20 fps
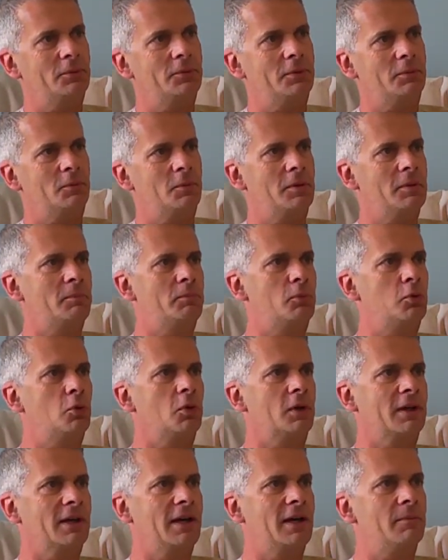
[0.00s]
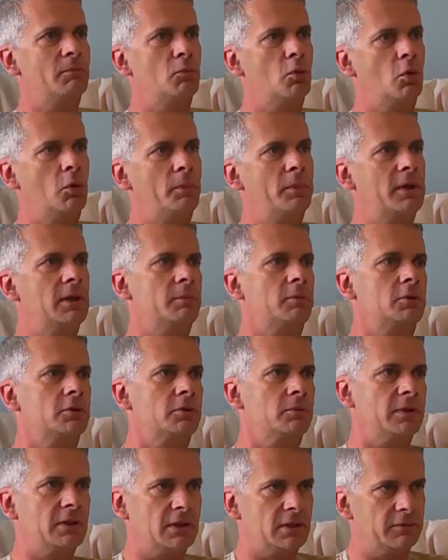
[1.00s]
that we're pulling out more people
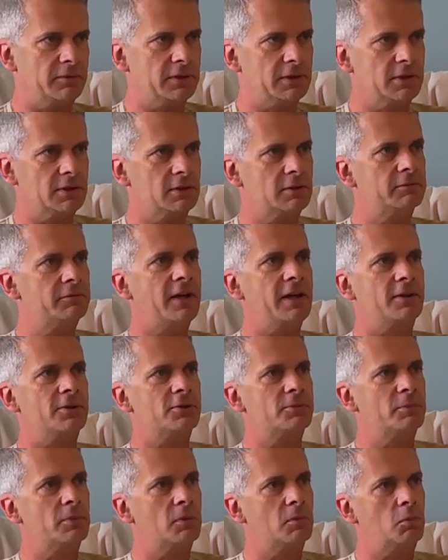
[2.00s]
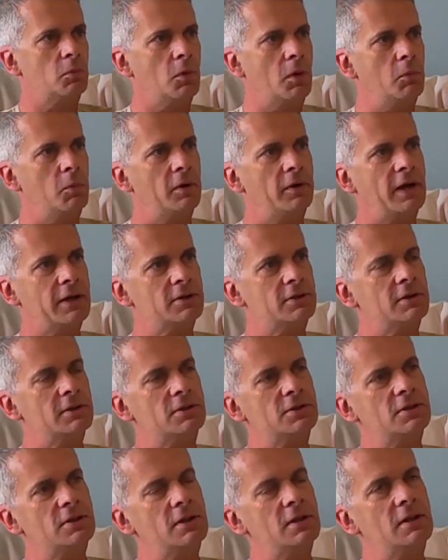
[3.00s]
to individual events, but what we're actually
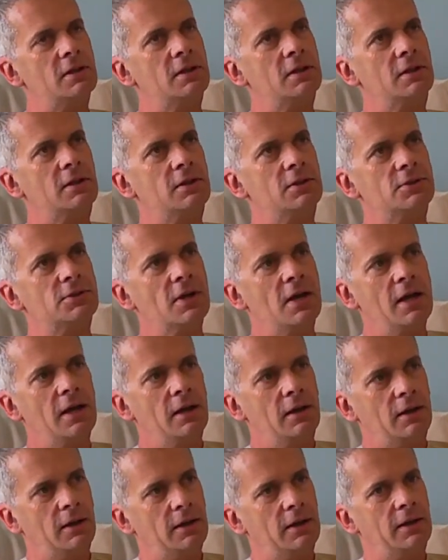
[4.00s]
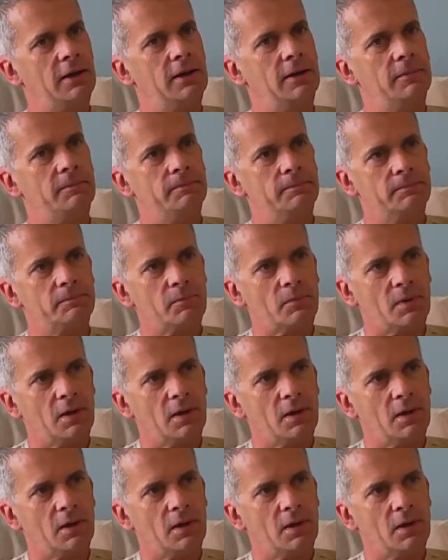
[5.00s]
seeing is um,